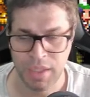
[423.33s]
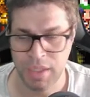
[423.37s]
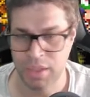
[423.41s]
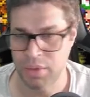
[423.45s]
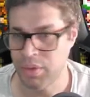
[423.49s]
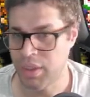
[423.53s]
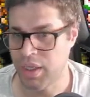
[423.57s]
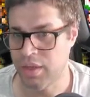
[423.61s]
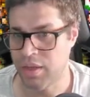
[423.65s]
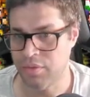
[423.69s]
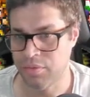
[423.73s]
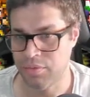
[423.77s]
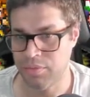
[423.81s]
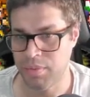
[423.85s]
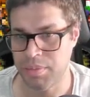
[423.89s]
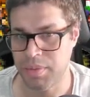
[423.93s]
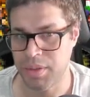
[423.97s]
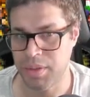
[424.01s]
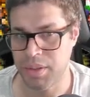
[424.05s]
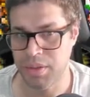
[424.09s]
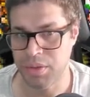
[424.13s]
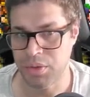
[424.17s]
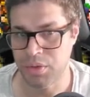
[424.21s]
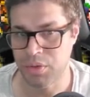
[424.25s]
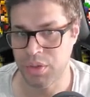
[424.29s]
I don't have
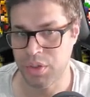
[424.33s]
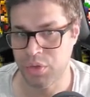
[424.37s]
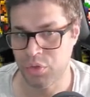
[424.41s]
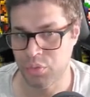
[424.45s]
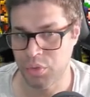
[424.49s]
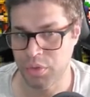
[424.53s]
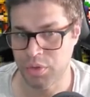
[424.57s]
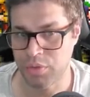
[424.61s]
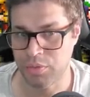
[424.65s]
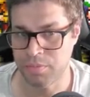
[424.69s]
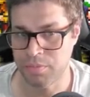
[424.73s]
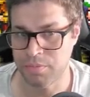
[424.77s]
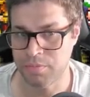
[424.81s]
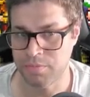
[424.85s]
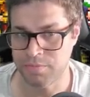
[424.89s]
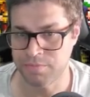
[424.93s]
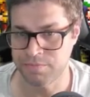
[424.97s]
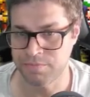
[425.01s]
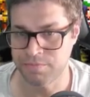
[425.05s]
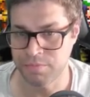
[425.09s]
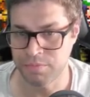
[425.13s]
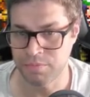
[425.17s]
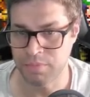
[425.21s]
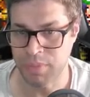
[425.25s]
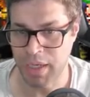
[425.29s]
BP decrease with
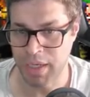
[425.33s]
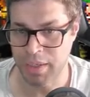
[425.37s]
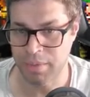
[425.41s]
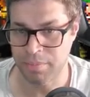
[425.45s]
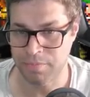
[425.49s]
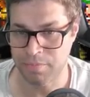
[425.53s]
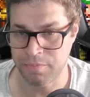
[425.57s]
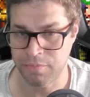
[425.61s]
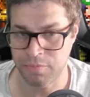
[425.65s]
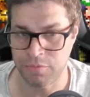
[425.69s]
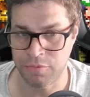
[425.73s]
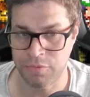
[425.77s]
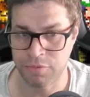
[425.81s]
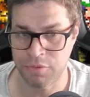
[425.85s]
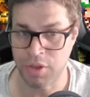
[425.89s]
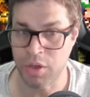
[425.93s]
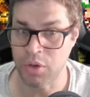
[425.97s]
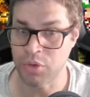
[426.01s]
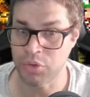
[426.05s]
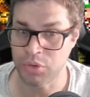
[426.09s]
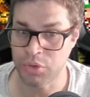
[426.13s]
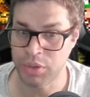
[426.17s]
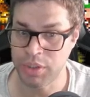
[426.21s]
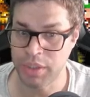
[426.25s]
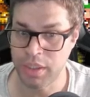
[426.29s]
my
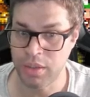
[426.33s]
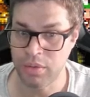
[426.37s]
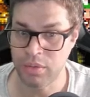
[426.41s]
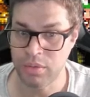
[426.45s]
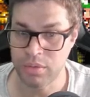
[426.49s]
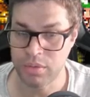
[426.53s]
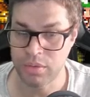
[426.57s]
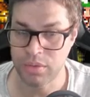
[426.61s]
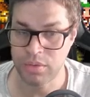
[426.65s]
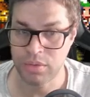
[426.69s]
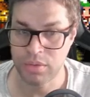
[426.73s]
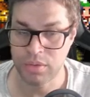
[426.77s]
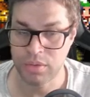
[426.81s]
Valdor now.